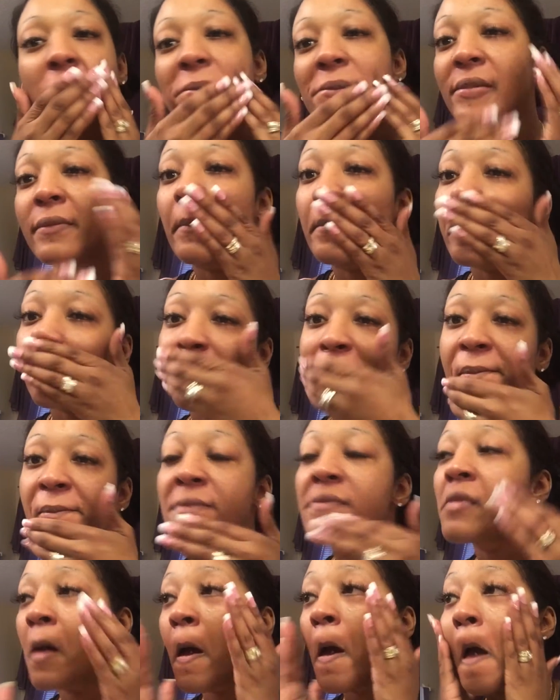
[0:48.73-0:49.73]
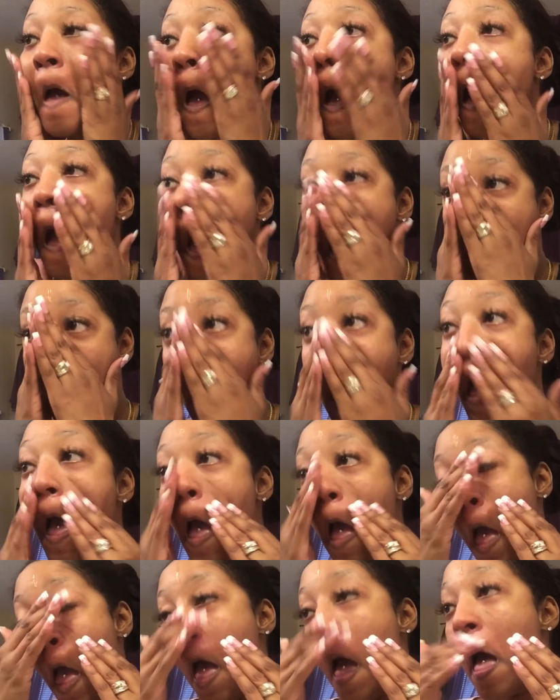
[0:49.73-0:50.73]
get that in under my skin as
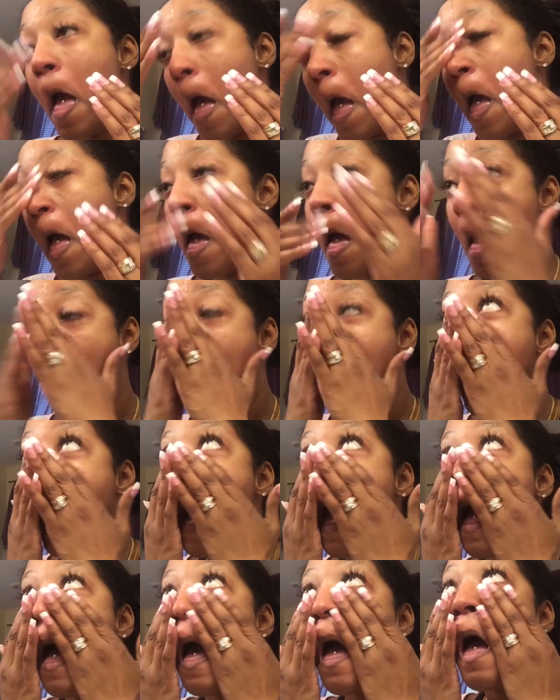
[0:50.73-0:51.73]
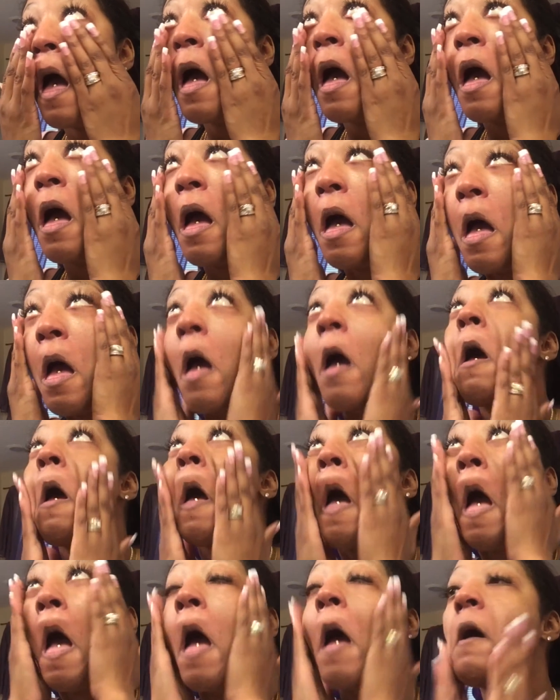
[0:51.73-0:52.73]
much as possible
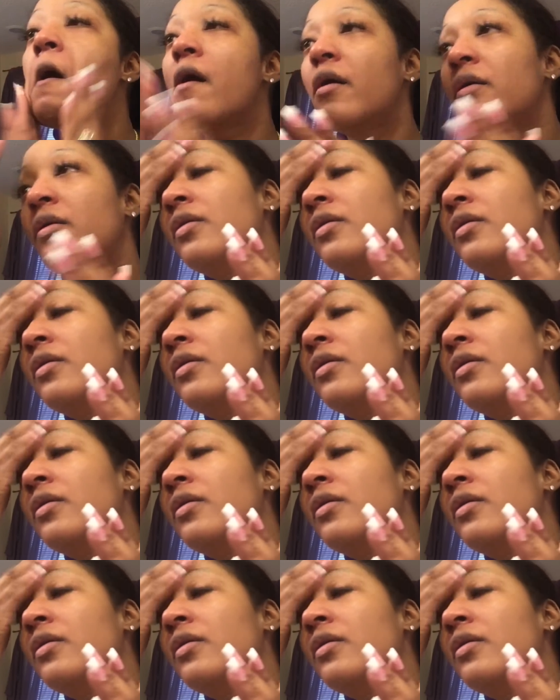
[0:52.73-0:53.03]
so that it